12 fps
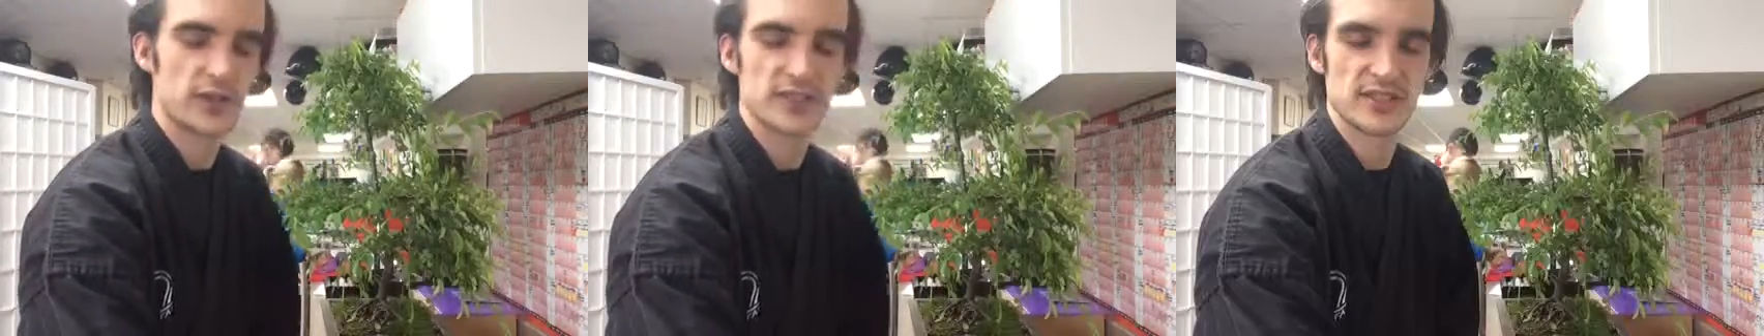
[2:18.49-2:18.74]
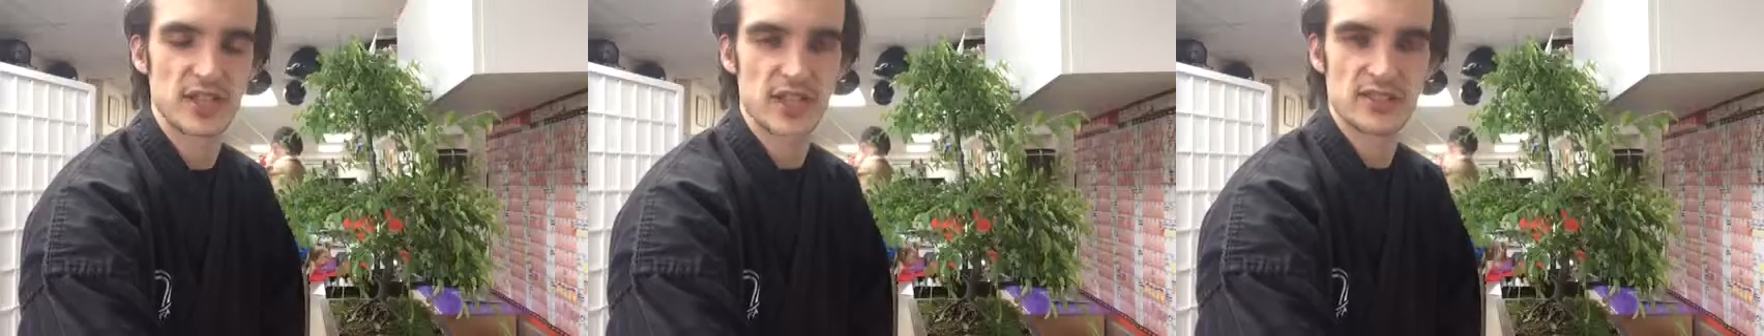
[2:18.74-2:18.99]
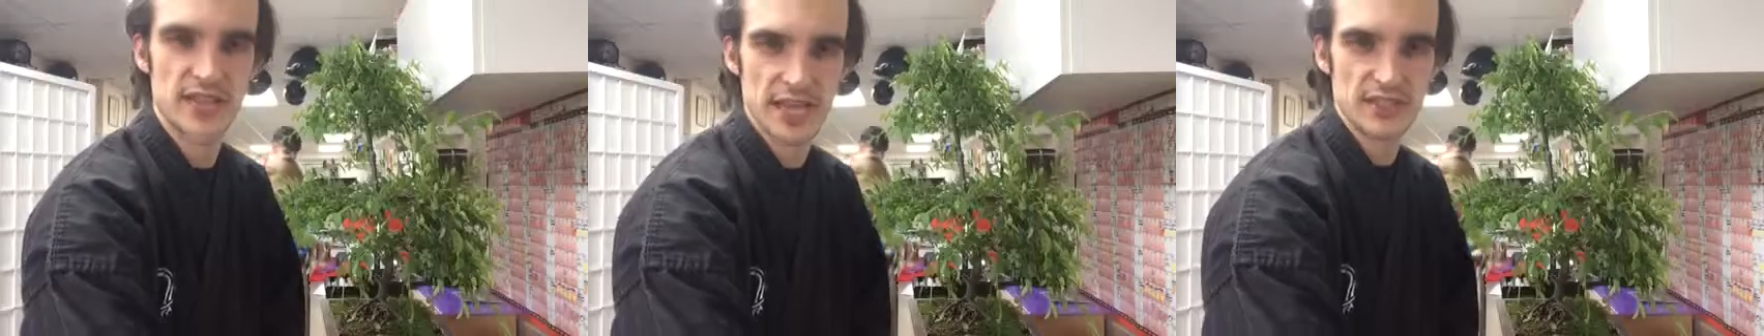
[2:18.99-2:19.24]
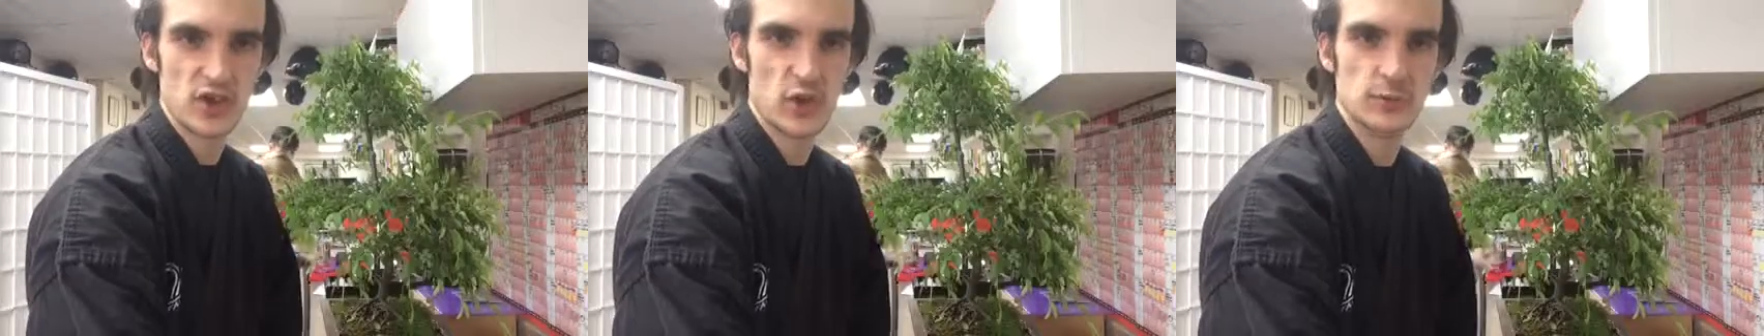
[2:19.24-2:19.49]
It's
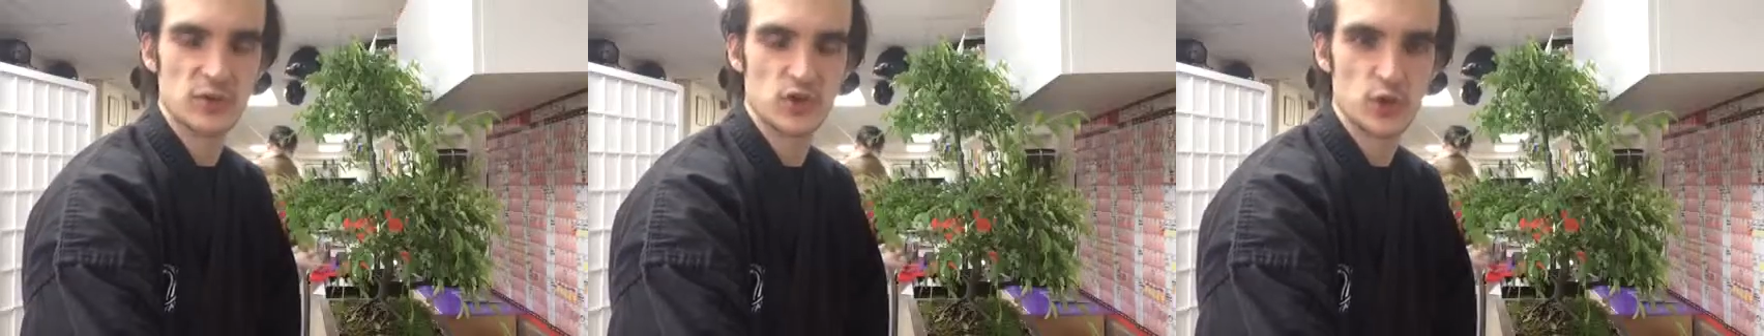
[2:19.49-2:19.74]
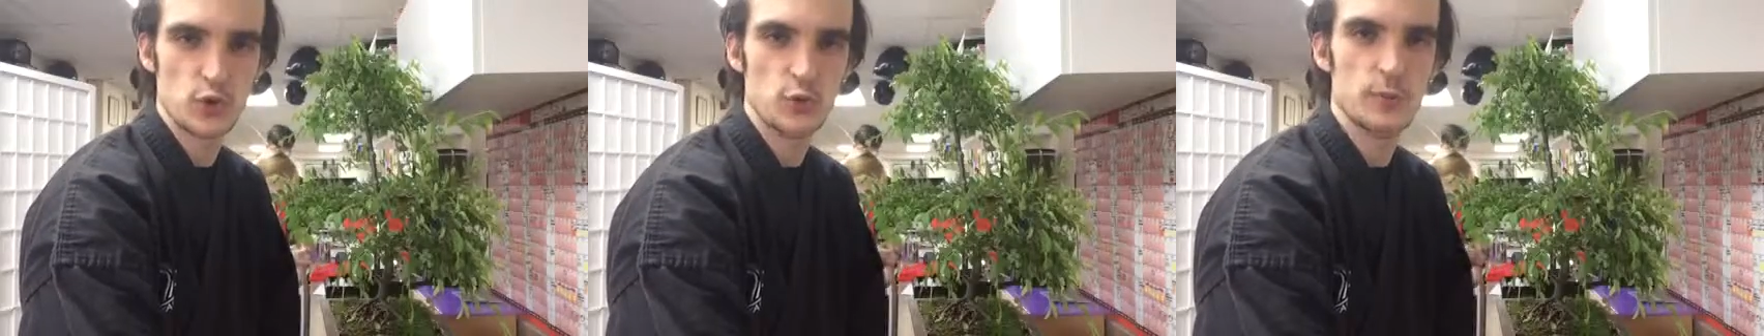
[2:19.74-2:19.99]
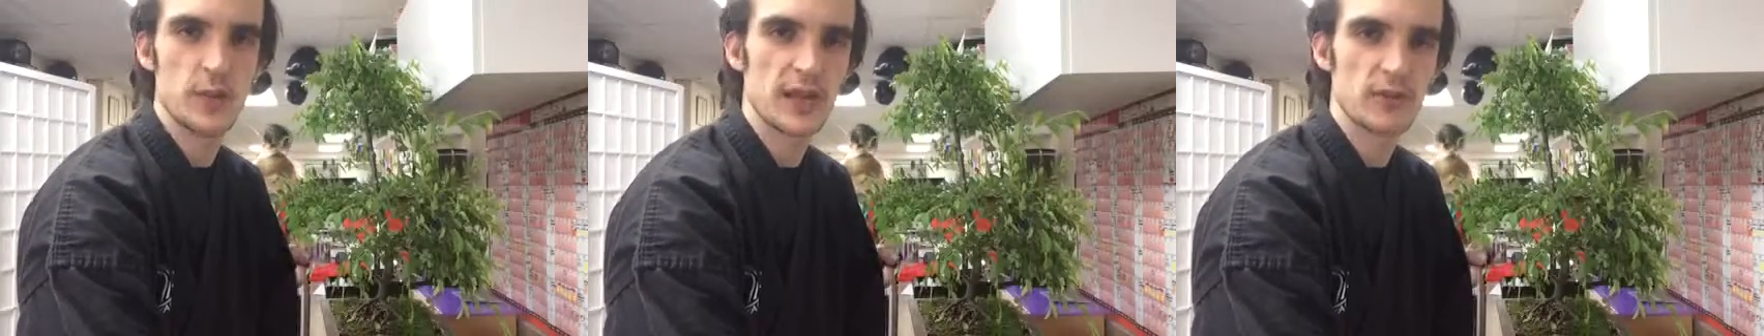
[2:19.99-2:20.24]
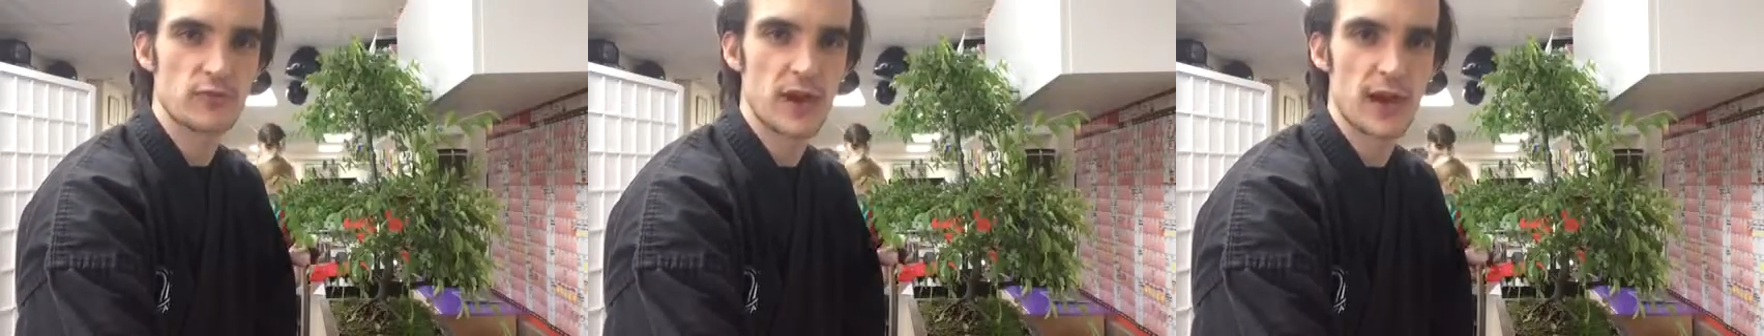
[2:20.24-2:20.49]
10 times 2
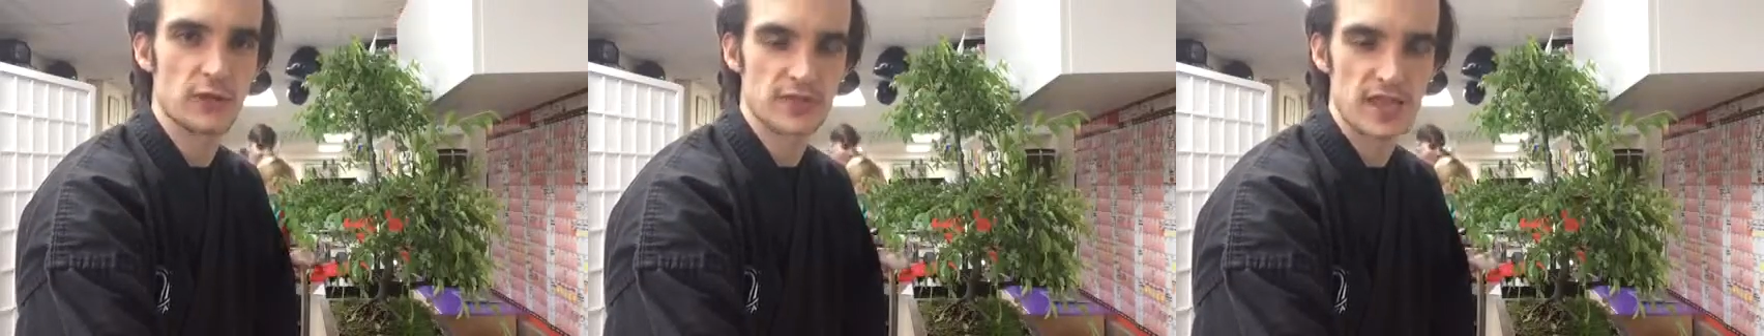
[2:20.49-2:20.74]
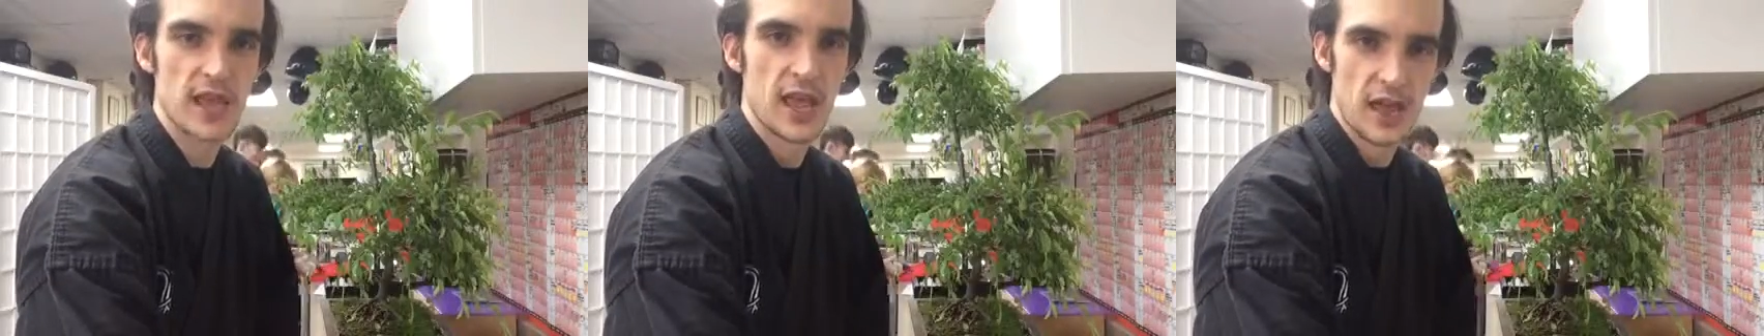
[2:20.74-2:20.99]
minute rounds